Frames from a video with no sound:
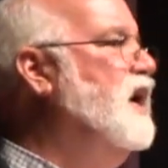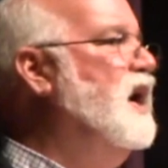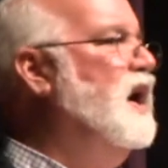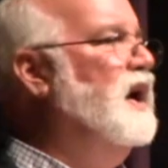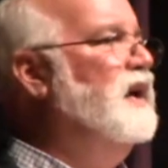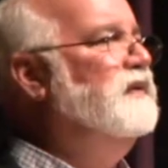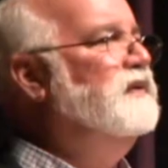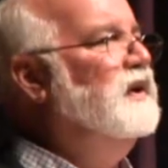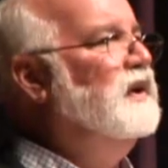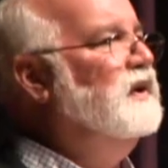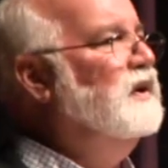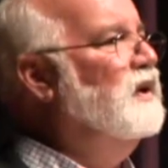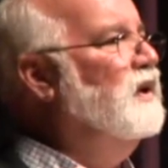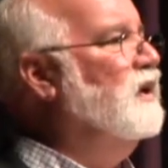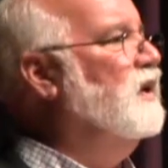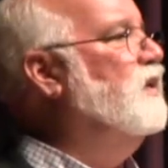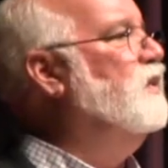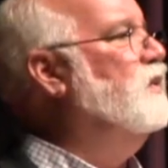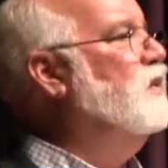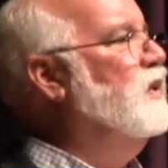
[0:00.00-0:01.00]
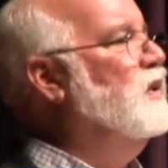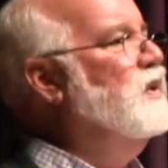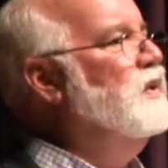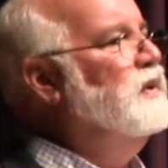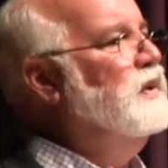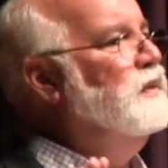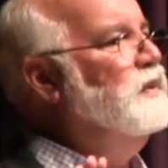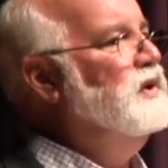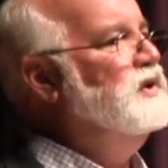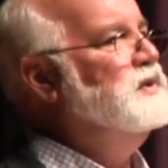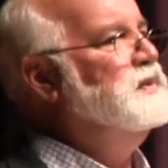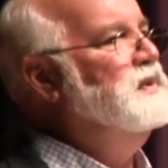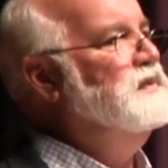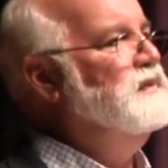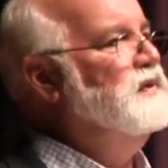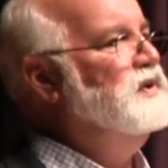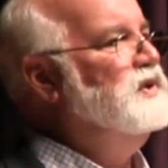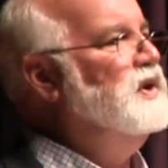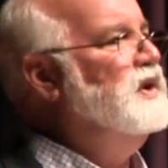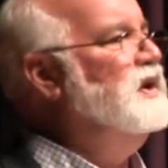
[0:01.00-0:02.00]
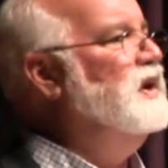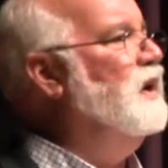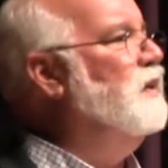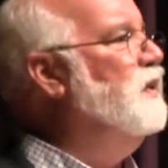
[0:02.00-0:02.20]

I said, Look, we're going to Richmond, Virginia.